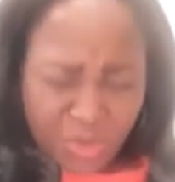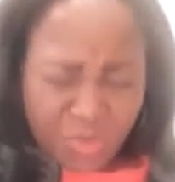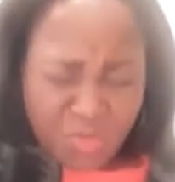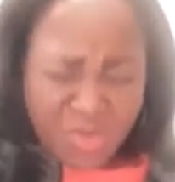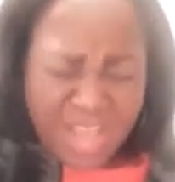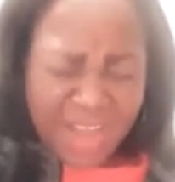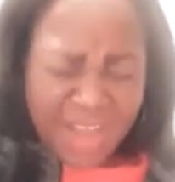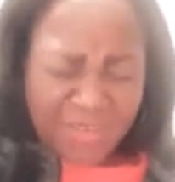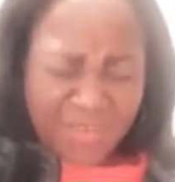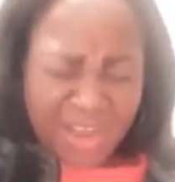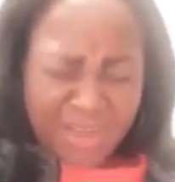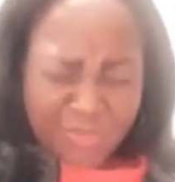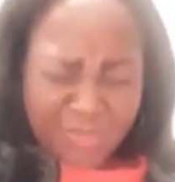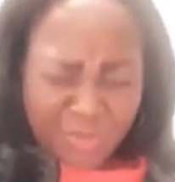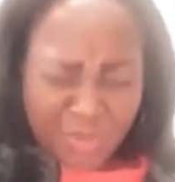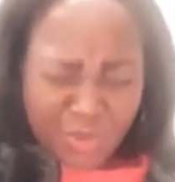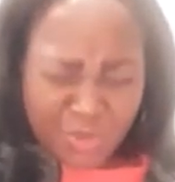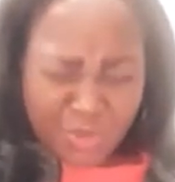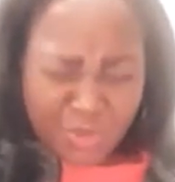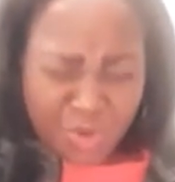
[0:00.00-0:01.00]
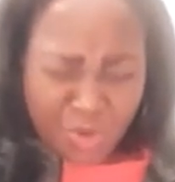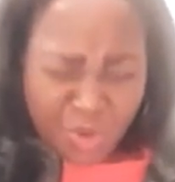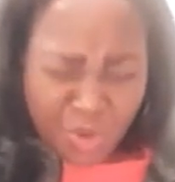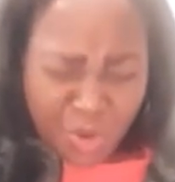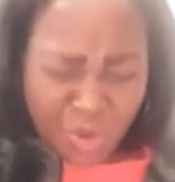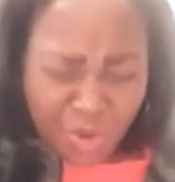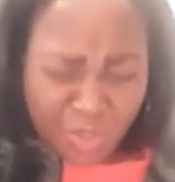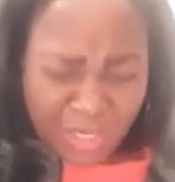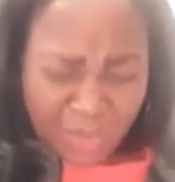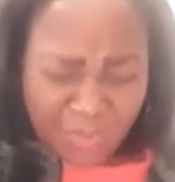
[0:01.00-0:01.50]
We have come to you, O
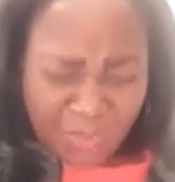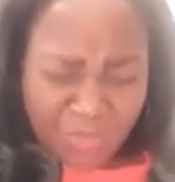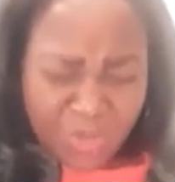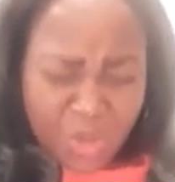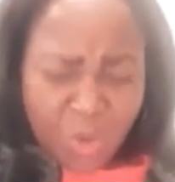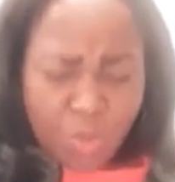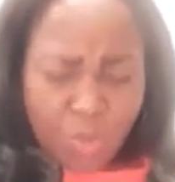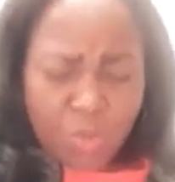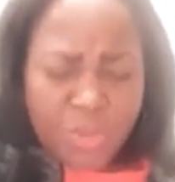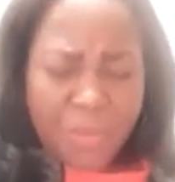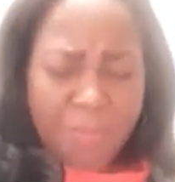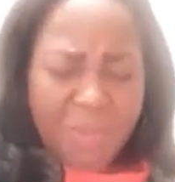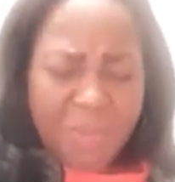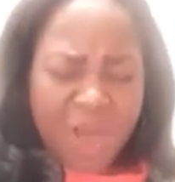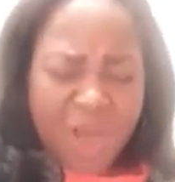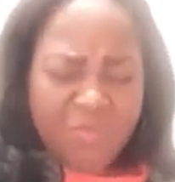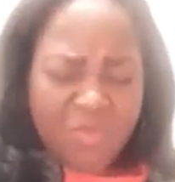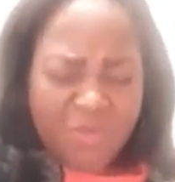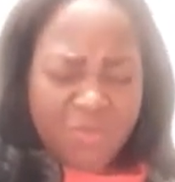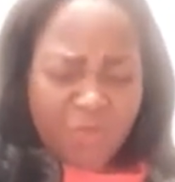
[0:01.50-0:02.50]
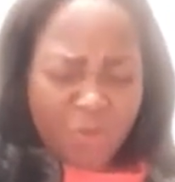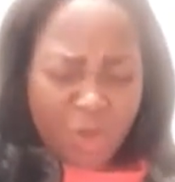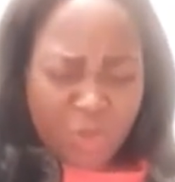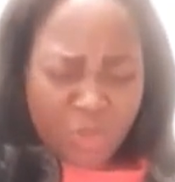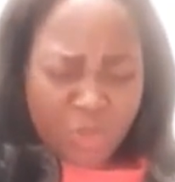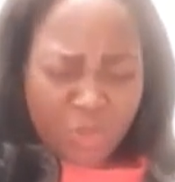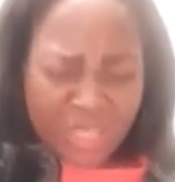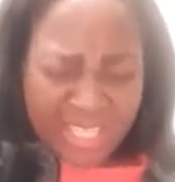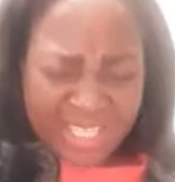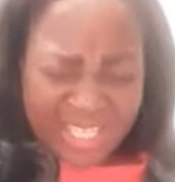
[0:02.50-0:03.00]
God. We bow before
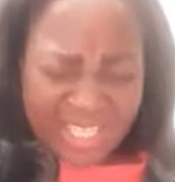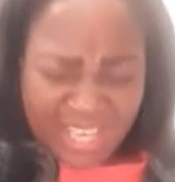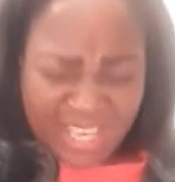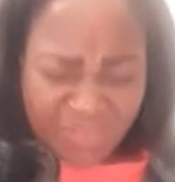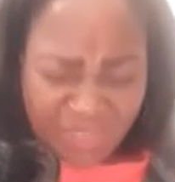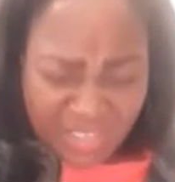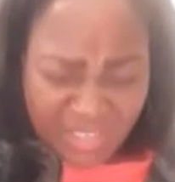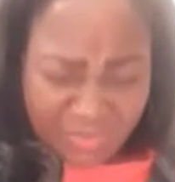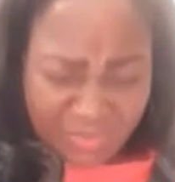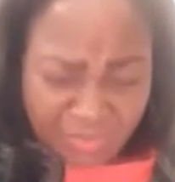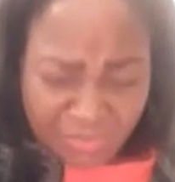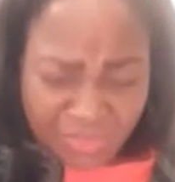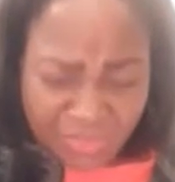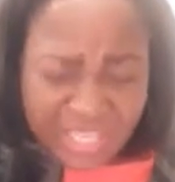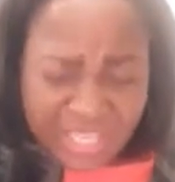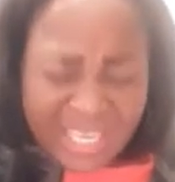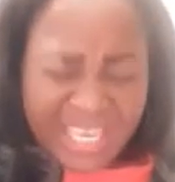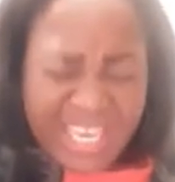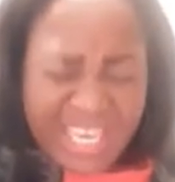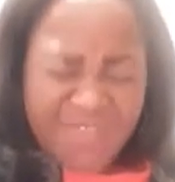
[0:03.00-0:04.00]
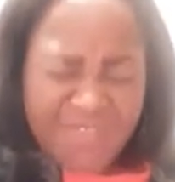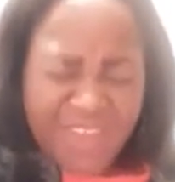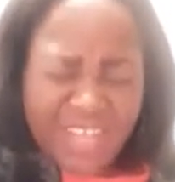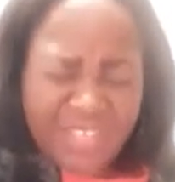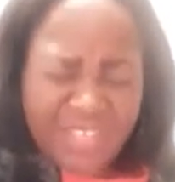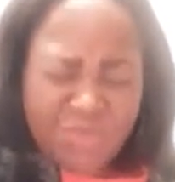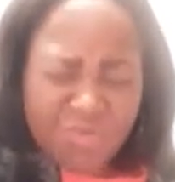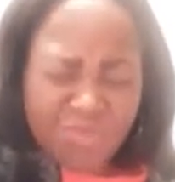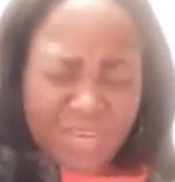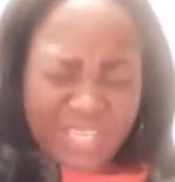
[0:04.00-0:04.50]
you this evening. Give
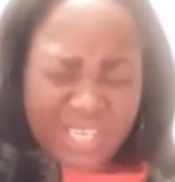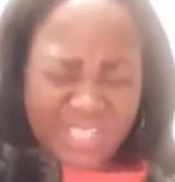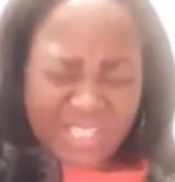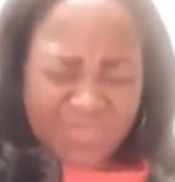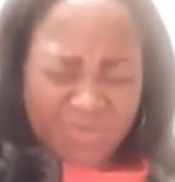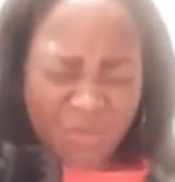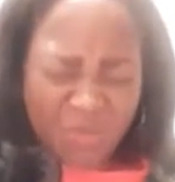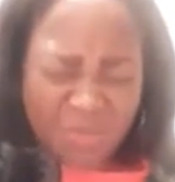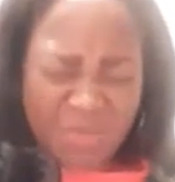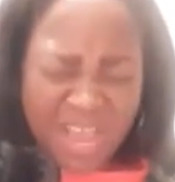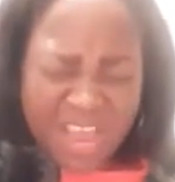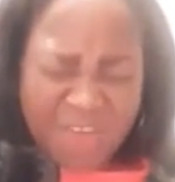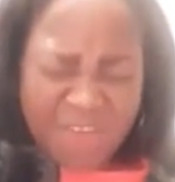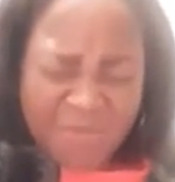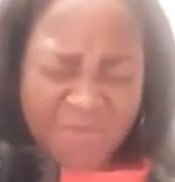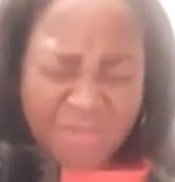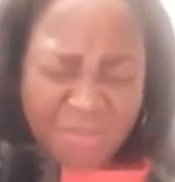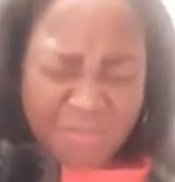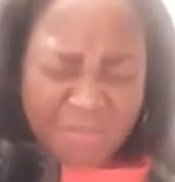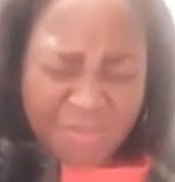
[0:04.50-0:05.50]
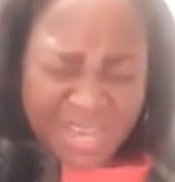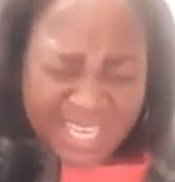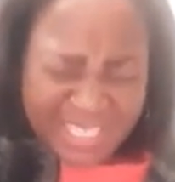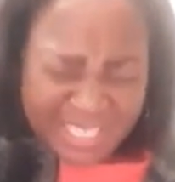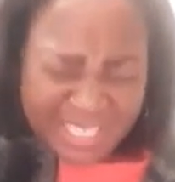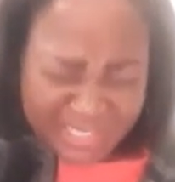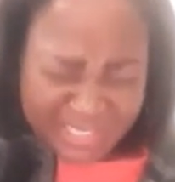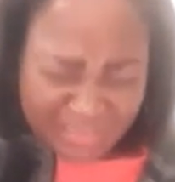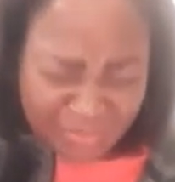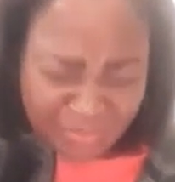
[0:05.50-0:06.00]
us rest from every
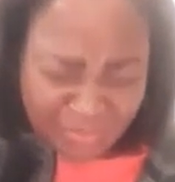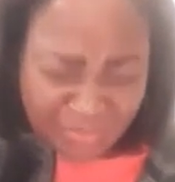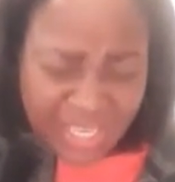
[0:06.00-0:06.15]
burden.